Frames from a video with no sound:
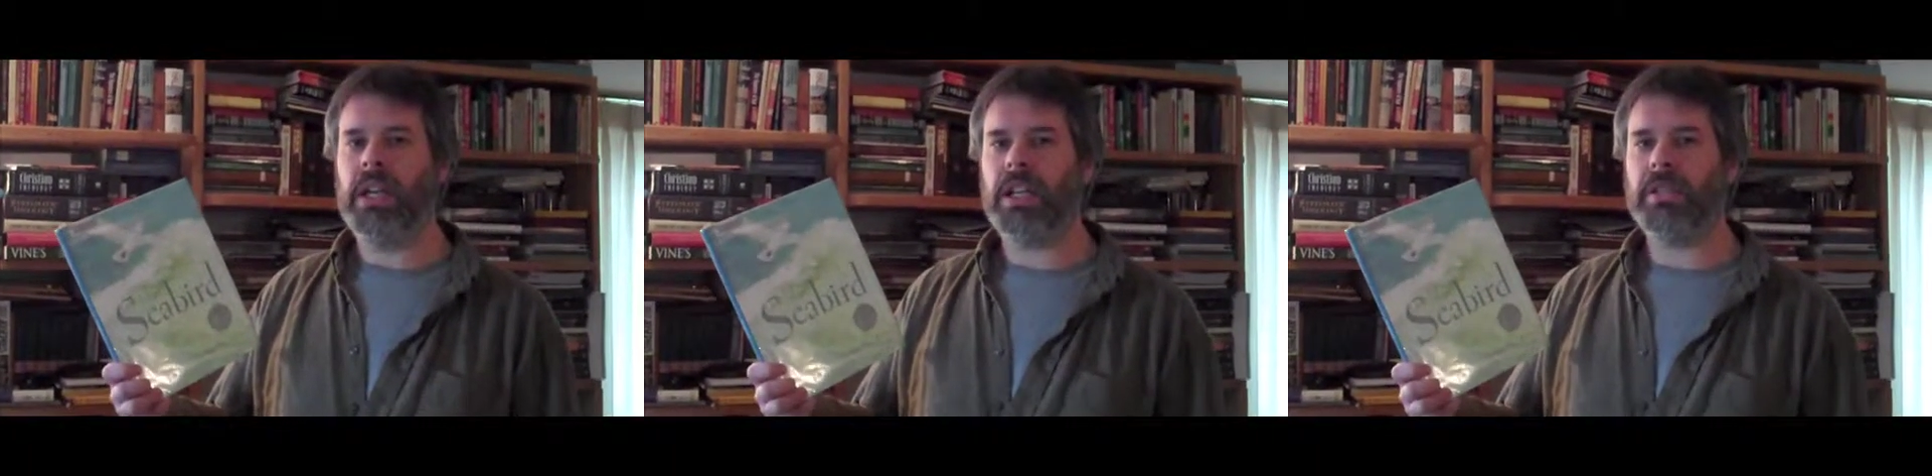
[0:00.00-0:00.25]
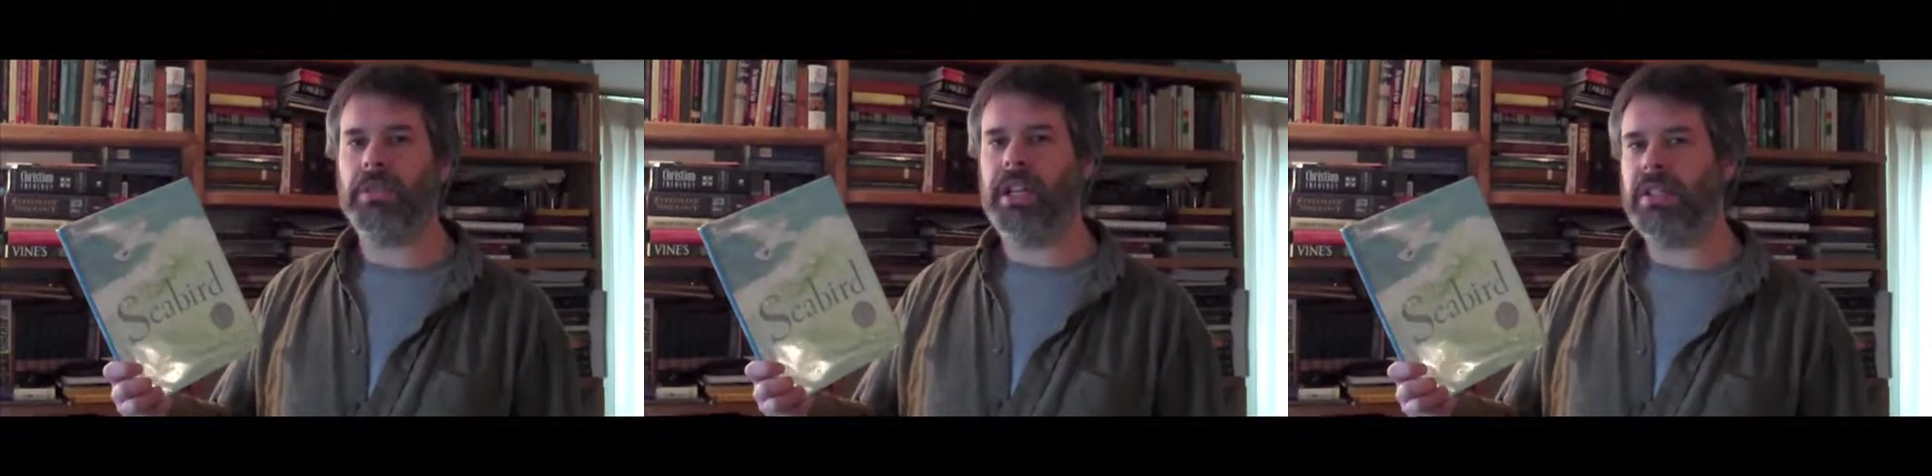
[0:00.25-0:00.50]

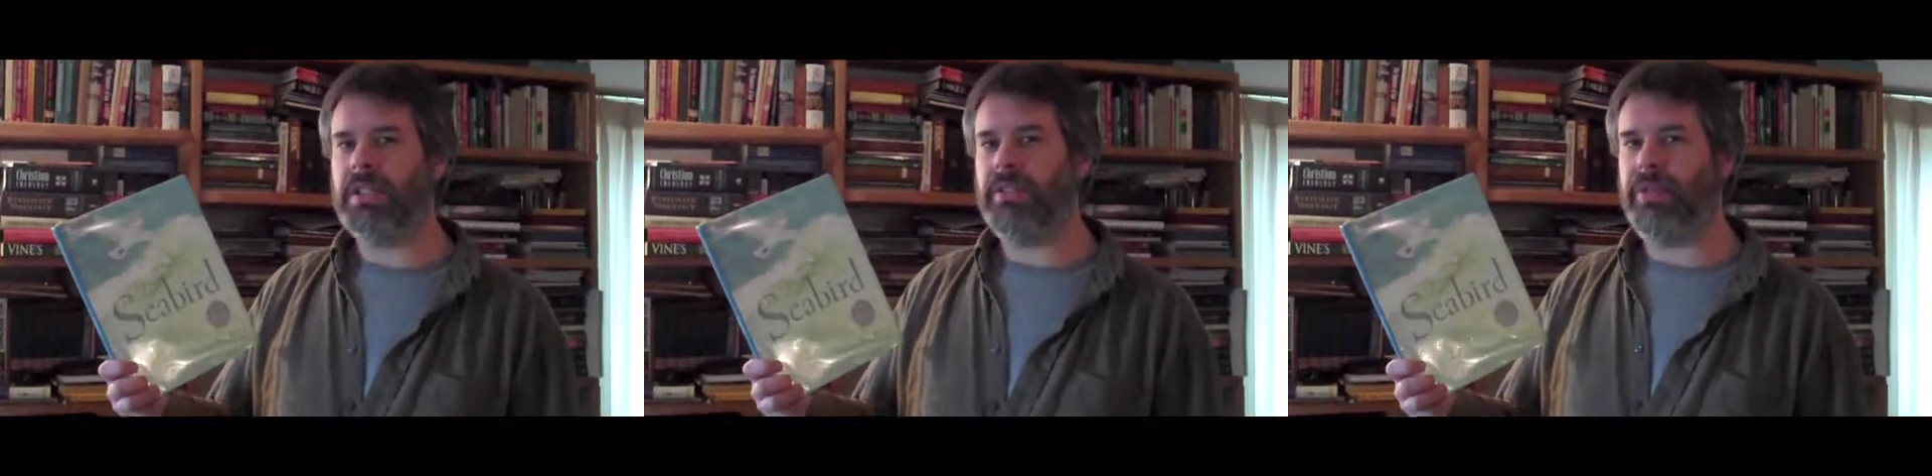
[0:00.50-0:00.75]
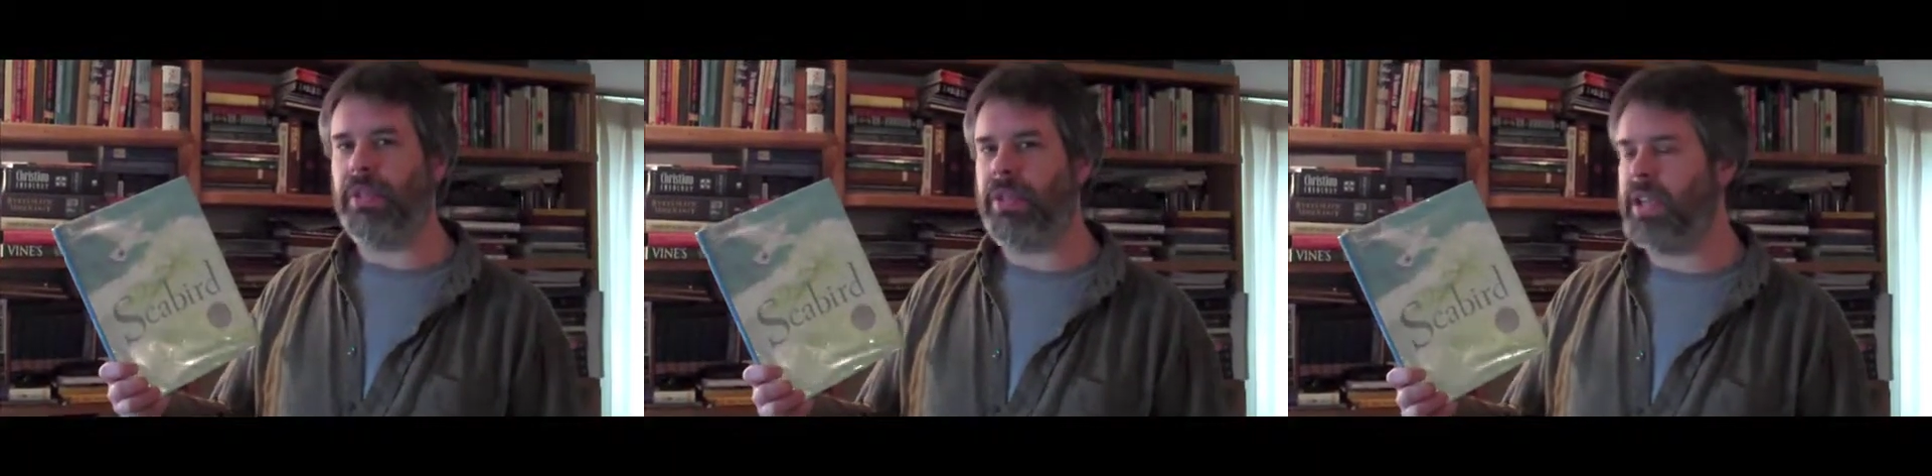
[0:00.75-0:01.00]
explains
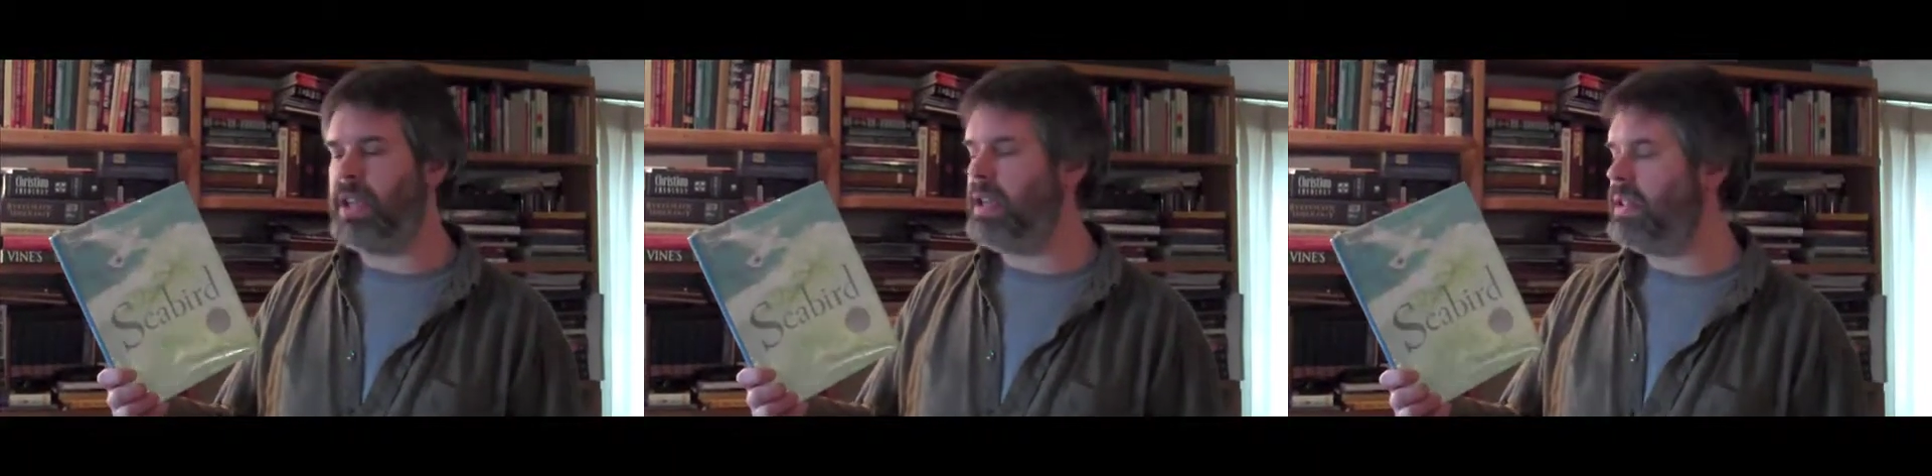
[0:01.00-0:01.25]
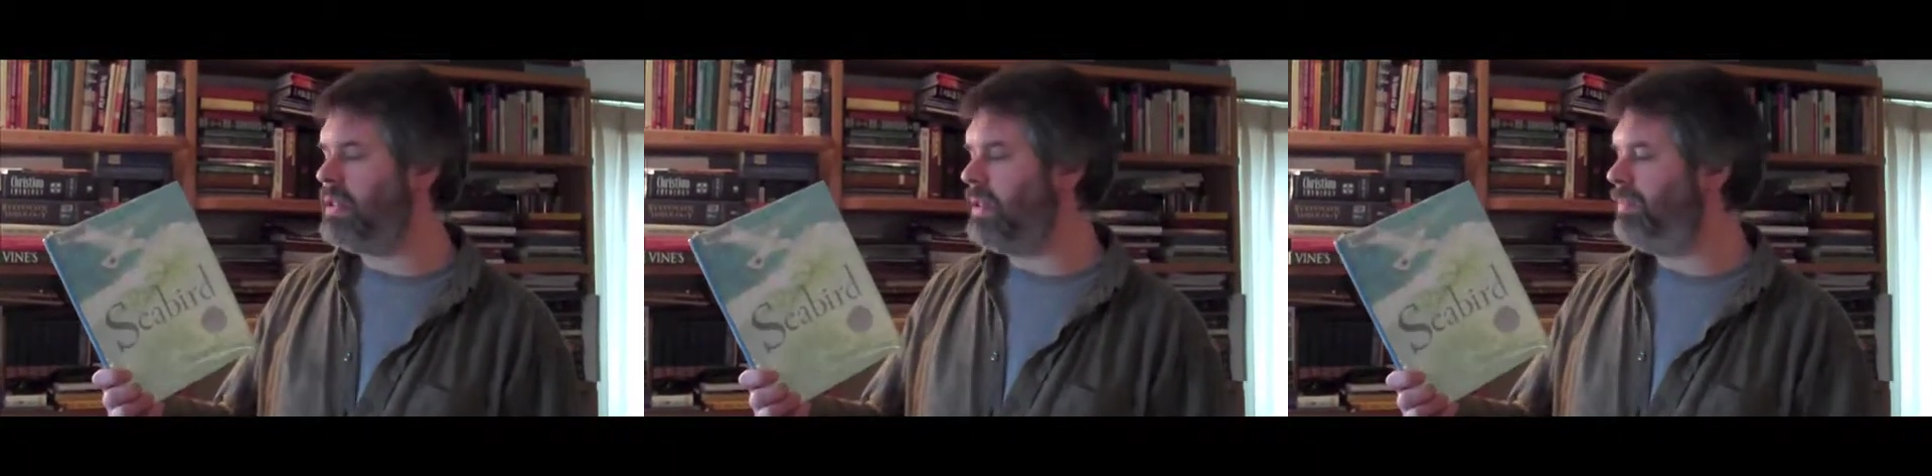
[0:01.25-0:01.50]
different
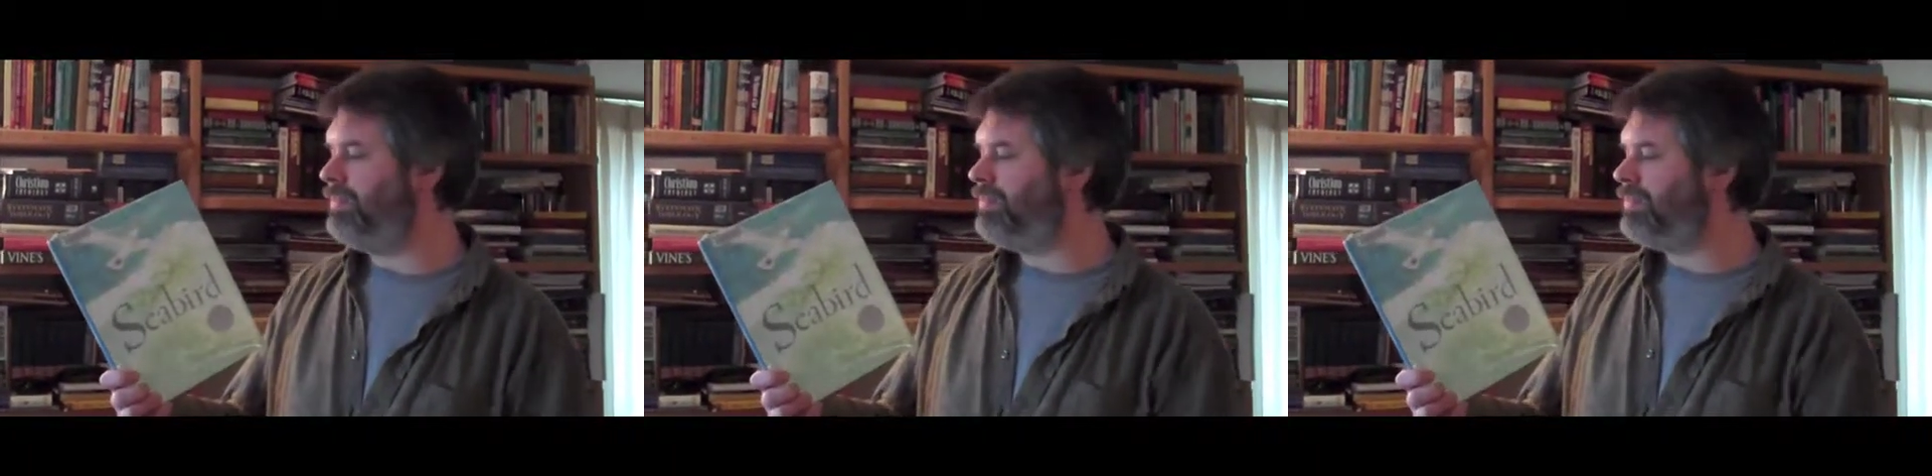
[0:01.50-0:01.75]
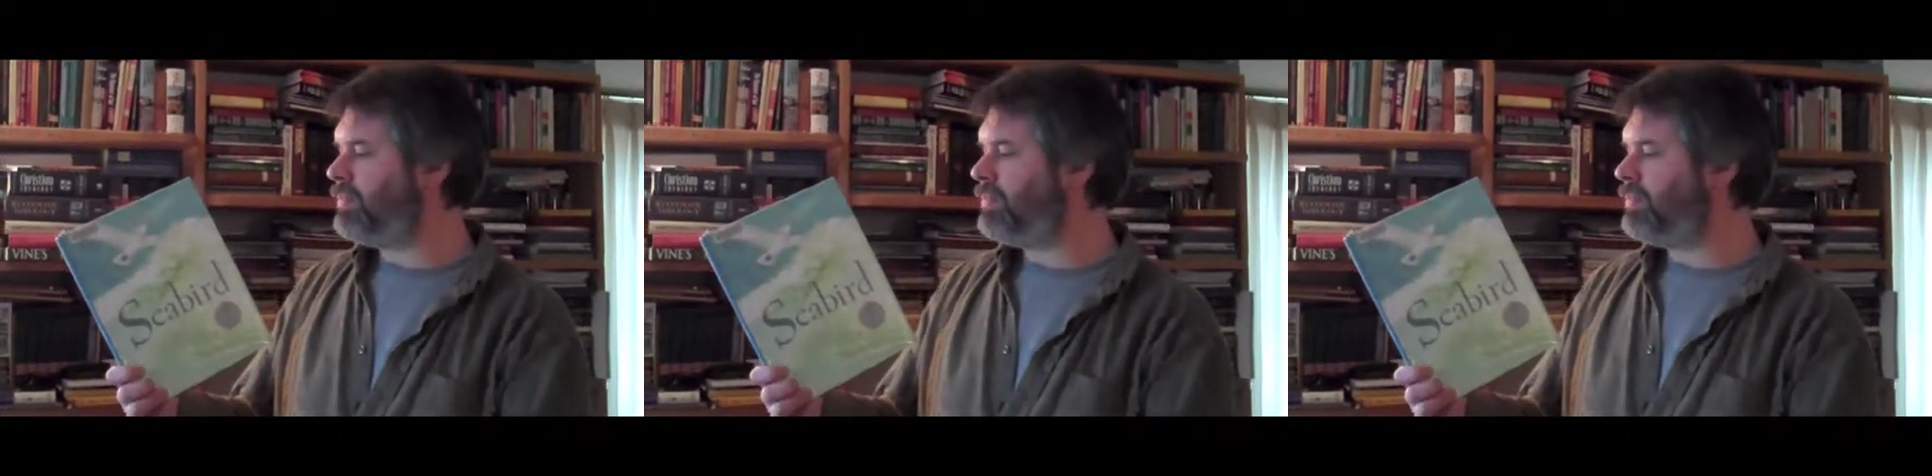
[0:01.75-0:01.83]
things. And